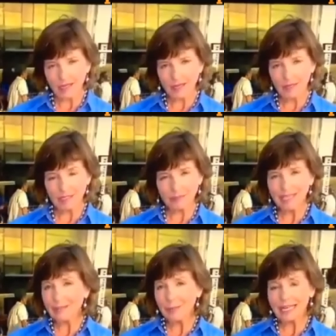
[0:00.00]
um, it may
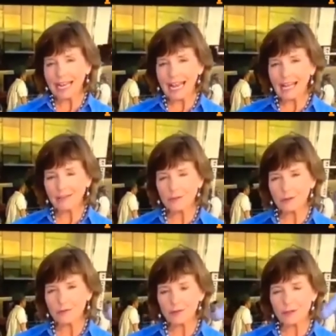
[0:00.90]
have been a
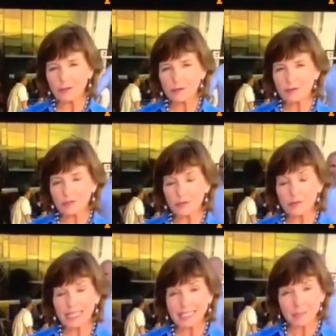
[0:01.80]
hassle for those who
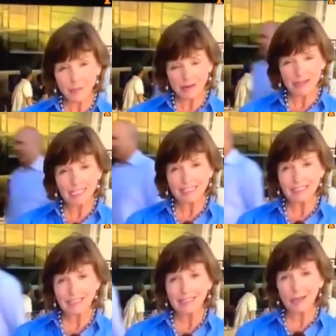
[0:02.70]
experienced
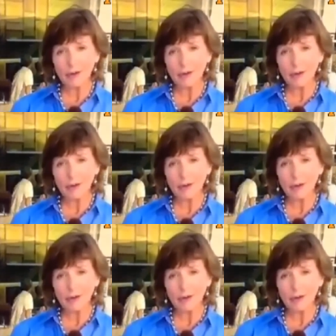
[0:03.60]
it, the